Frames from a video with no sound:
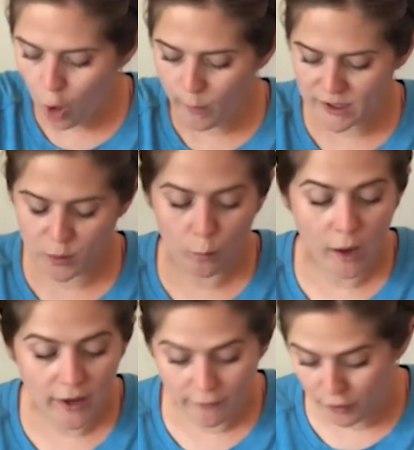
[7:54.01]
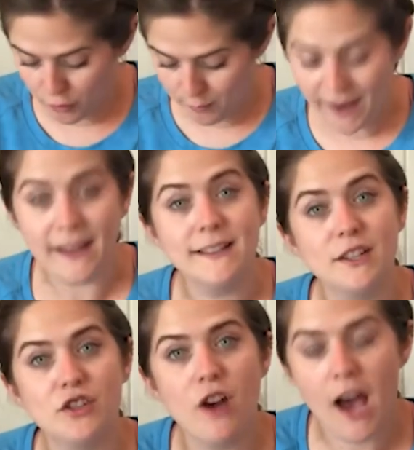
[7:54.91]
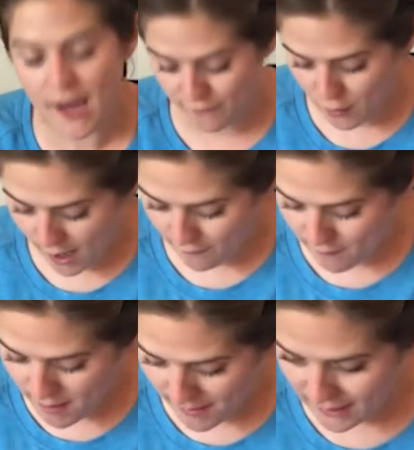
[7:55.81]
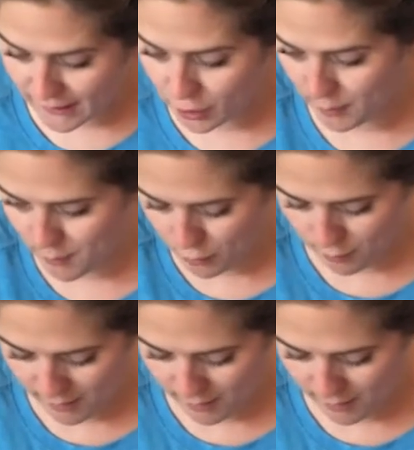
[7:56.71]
always wait for your paint to dry if you have maybe a little bit more